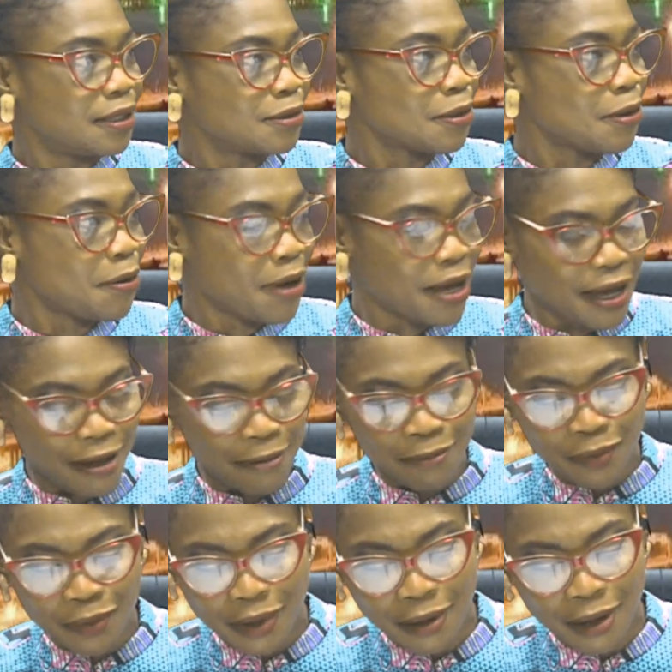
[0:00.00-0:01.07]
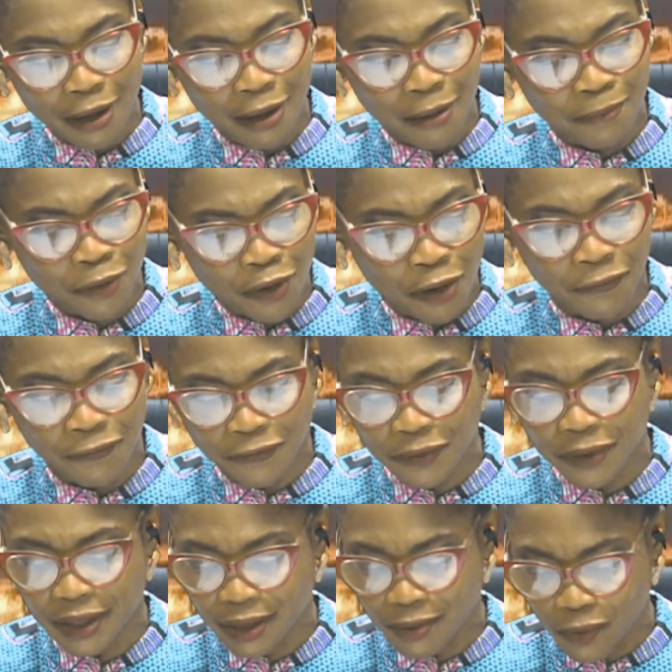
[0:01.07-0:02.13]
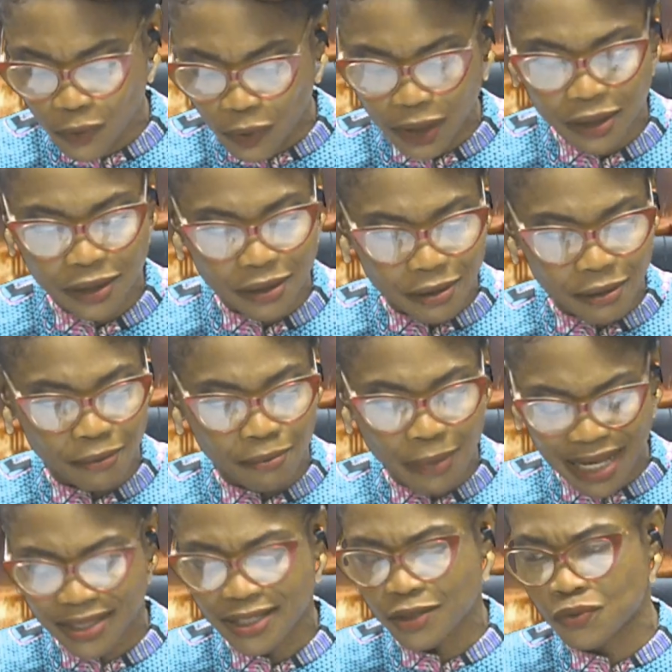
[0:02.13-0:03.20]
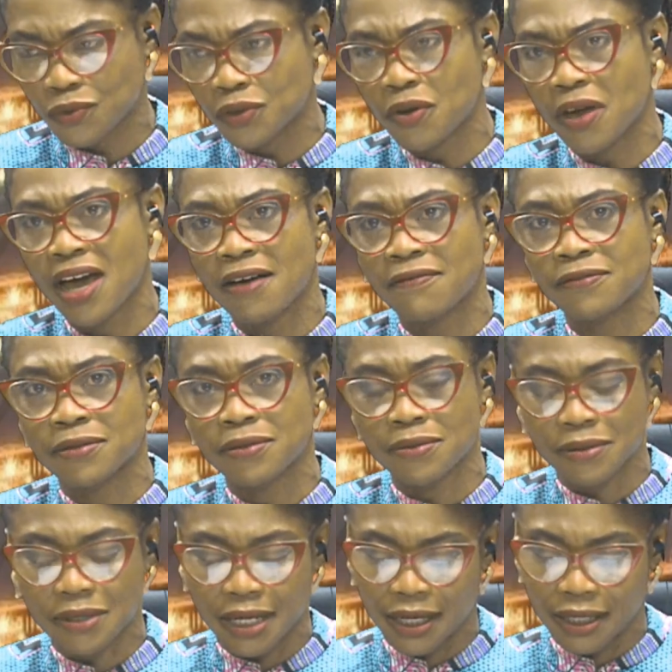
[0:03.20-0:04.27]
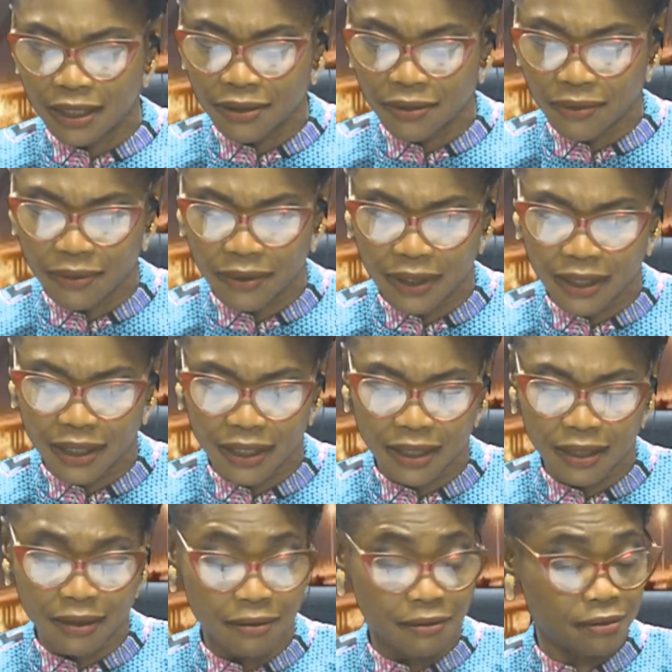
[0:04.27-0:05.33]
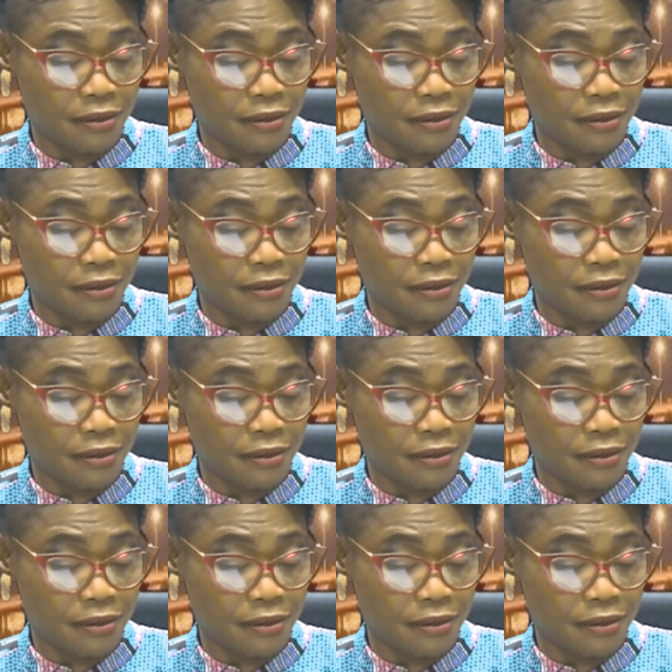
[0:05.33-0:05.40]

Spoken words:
So, Prof, what message would you have for those, the